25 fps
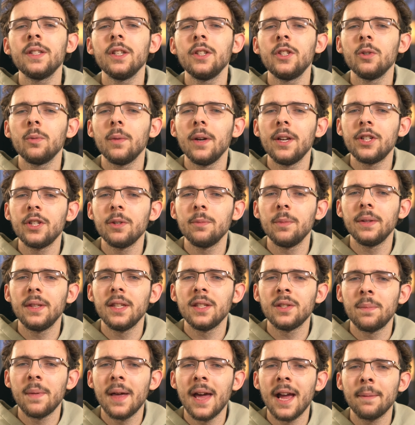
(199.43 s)
situation with
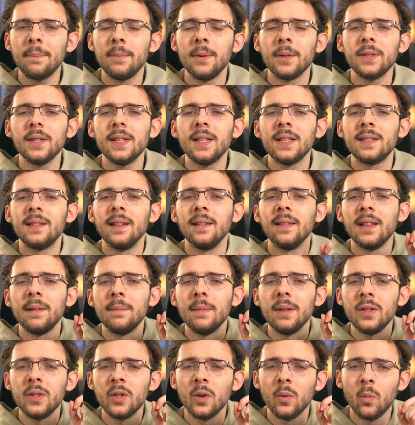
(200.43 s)
these MacBooks is the
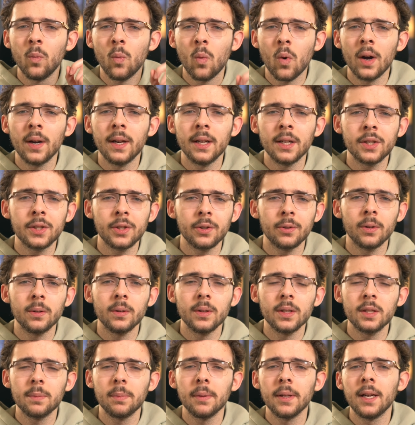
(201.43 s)
limit to one external
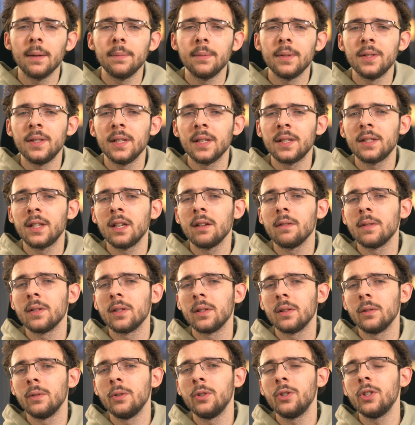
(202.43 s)
display up to 6K
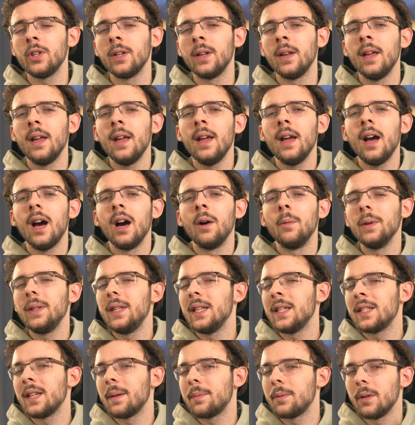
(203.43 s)
resolution, uh, with
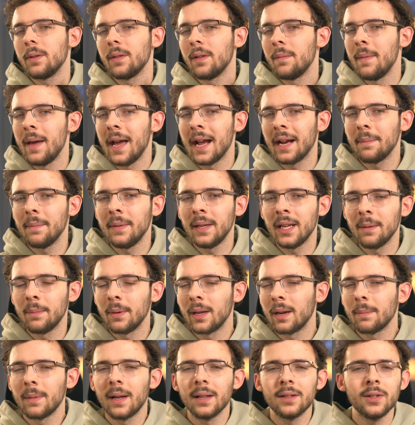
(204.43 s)
the exception of the Mac Mini,
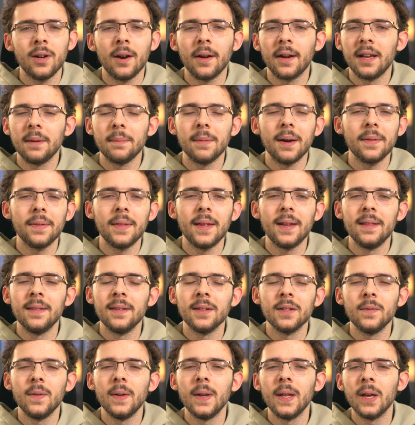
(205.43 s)
but I'm not talking about that in
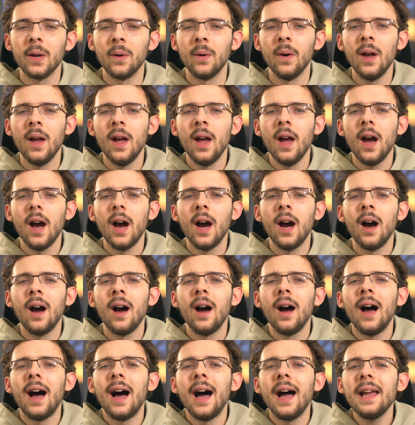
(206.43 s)
this video.
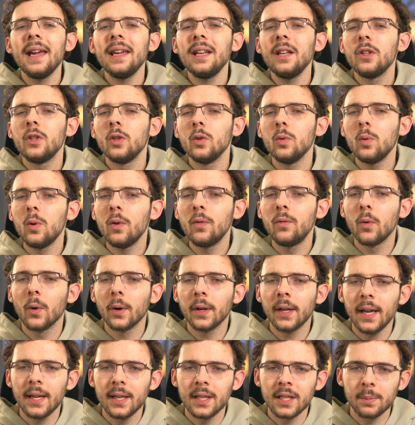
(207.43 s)
Uh, I had a dual
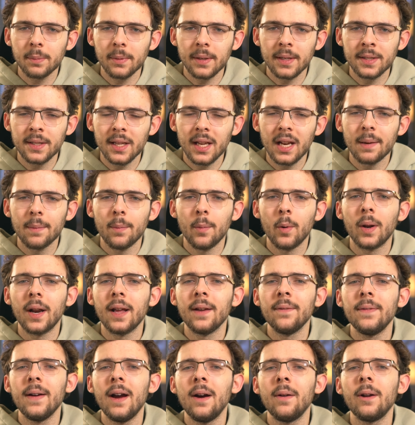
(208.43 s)
4K display setup, but when
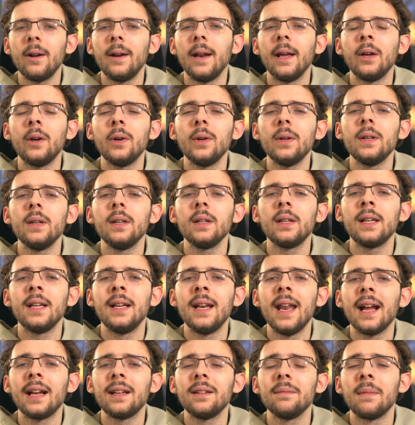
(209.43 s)
I found out I couldn't
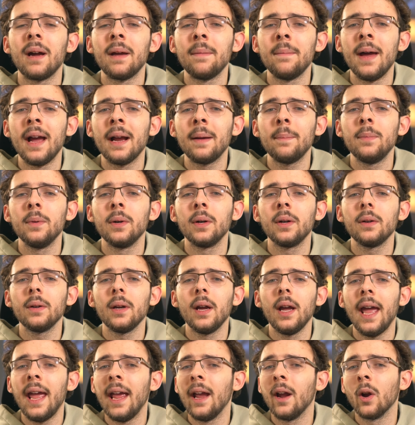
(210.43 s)
connect my MacBook
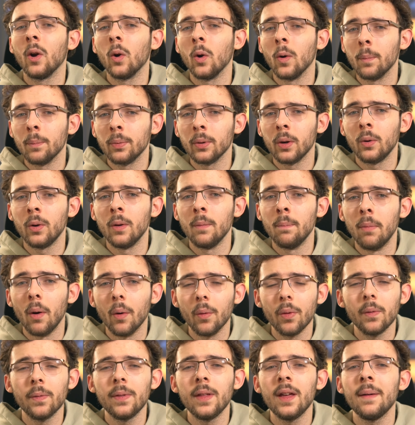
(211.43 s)
Air or Pro to
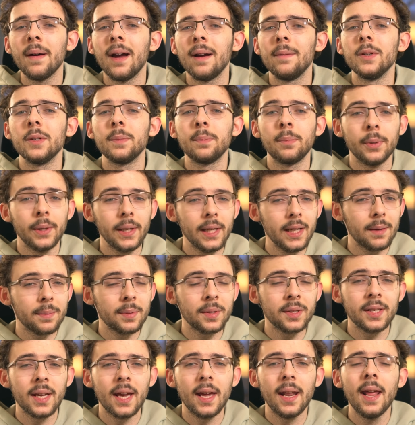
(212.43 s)
both of them, I was pretty
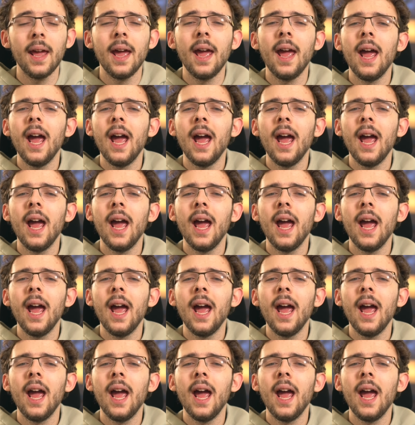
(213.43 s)
upset.